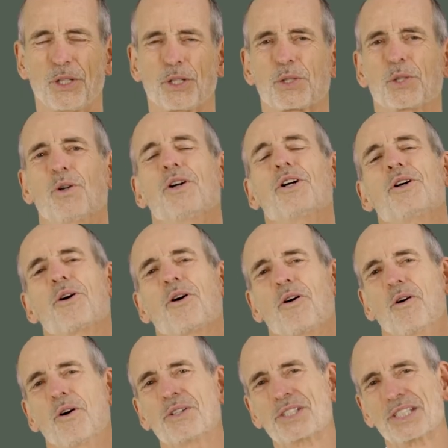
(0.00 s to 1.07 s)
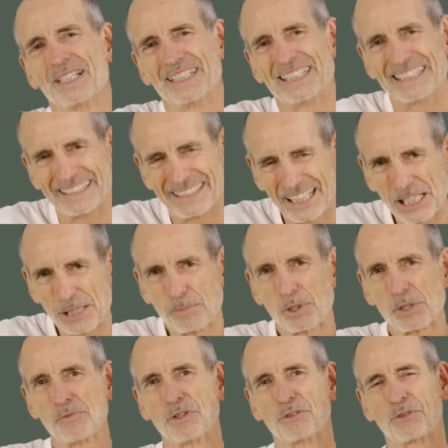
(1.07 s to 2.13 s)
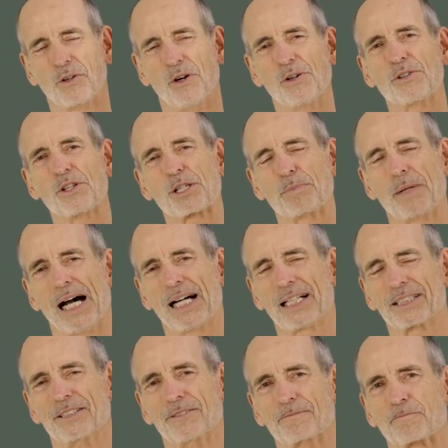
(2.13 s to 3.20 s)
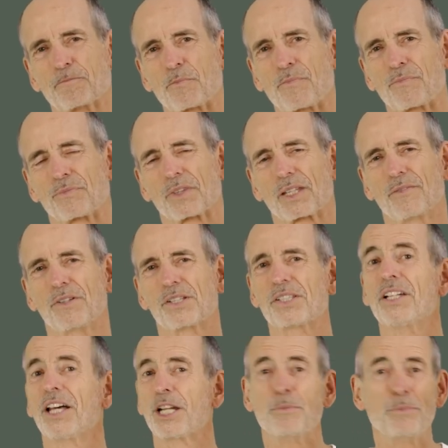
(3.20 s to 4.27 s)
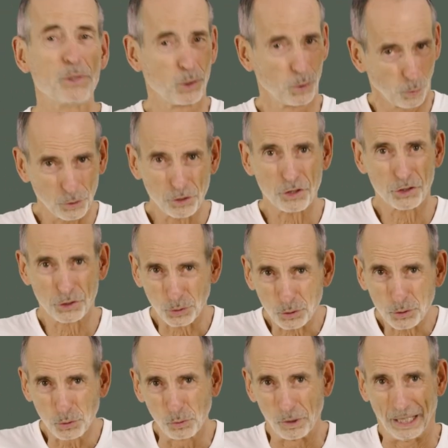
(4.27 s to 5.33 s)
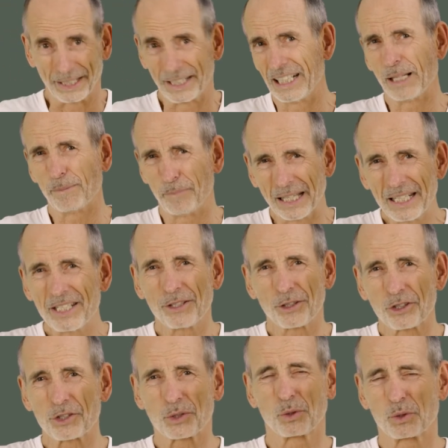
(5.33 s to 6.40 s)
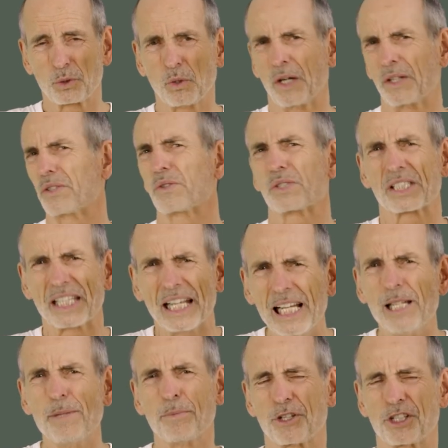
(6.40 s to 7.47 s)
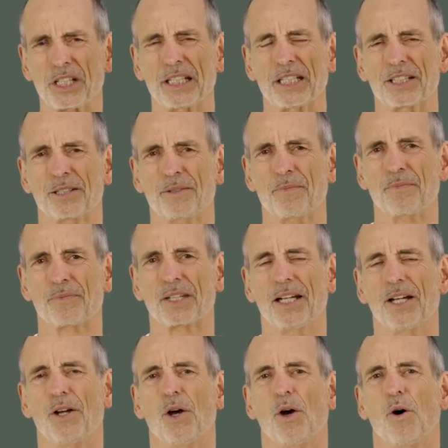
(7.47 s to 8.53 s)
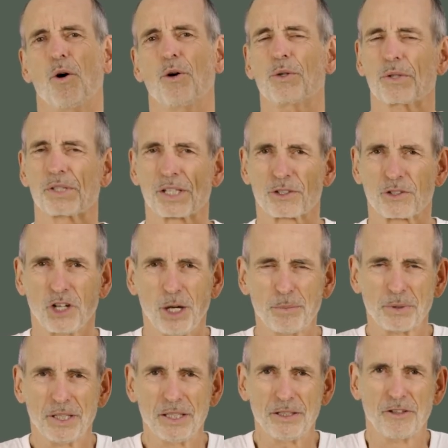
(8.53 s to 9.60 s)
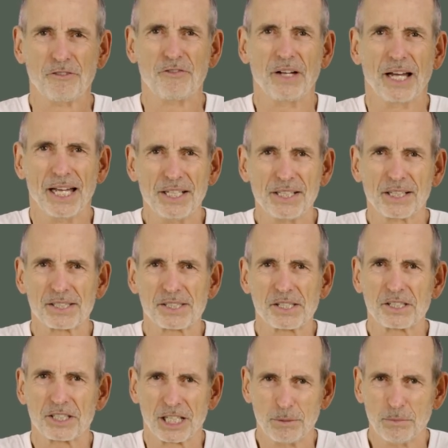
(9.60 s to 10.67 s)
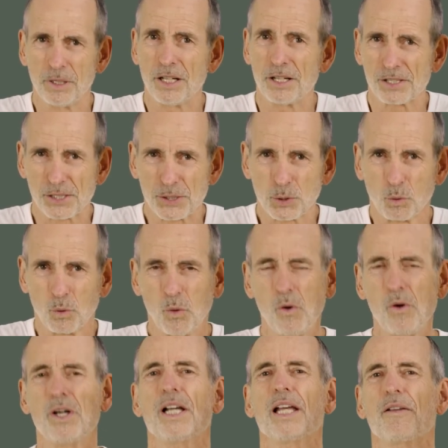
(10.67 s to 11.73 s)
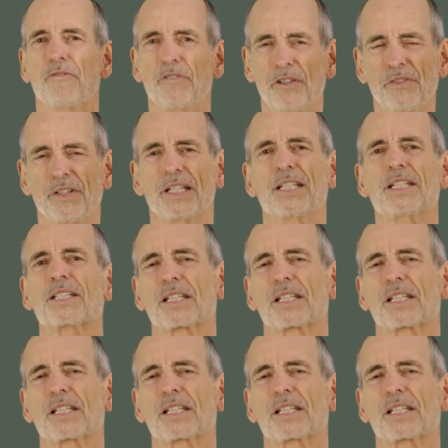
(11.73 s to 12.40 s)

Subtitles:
Okay, and now we need to bear the following point in mind. We are not just any structure, but a complex biological entity, a living structure composed of cells. Our body constantly adapts and changes in response to how we train it.